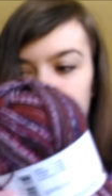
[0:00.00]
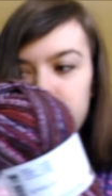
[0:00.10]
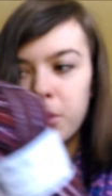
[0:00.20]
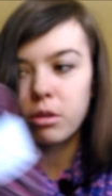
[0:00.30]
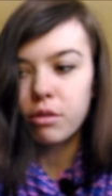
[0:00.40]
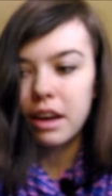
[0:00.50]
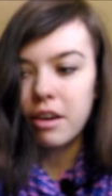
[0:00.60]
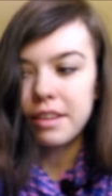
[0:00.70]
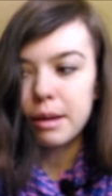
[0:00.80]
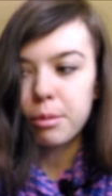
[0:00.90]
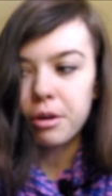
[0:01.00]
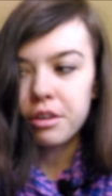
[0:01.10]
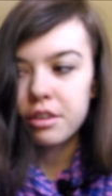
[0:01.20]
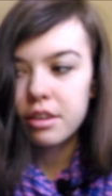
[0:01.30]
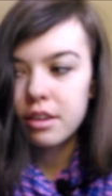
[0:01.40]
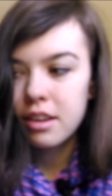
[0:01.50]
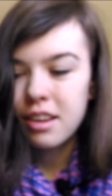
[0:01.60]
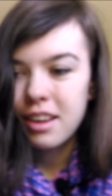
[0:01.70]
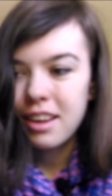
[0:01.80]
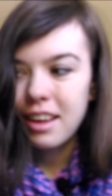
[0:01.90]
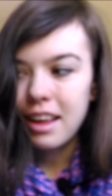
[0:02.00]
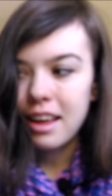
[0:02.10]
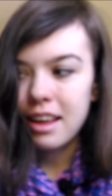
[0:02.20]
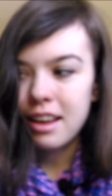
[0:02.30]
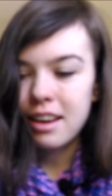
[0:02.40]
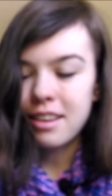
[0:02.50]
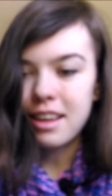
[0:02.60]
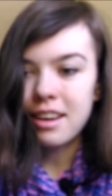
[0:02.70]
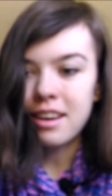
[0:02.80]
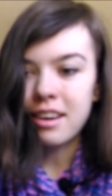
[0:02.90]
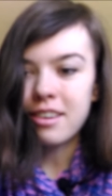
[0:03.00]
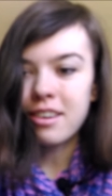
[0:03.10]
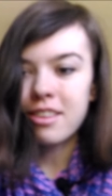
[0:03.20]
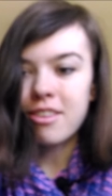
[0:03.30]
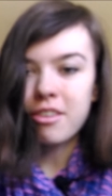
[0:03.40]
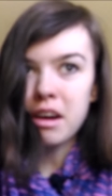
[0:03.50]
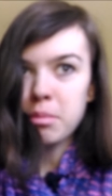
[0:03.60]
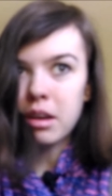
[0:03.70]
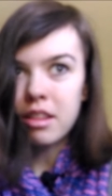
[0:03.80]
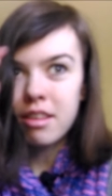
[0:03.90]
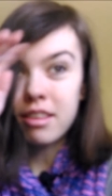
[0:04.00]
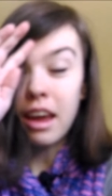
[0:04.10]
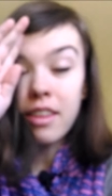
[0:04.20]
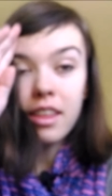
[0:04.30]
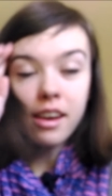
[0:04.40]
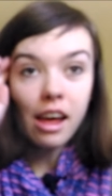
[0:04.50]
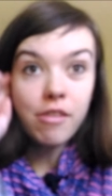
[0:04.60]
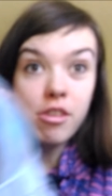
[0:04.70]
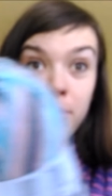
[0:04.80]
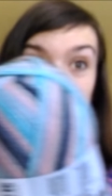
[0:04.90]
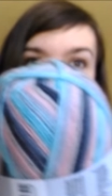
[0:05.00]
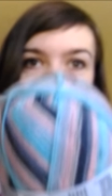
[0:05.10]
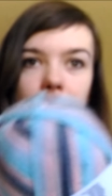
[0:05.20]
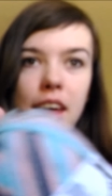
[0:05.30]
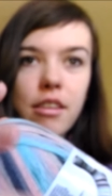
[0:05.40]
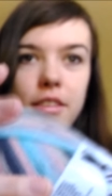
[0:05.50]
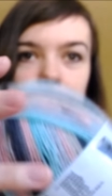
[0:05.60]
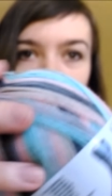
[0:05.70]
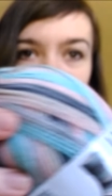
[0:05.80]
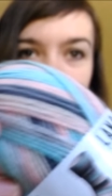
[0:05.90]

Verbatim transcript: ball of yarn that I bought. And then I also grabbed another skein that I've just been looking at so many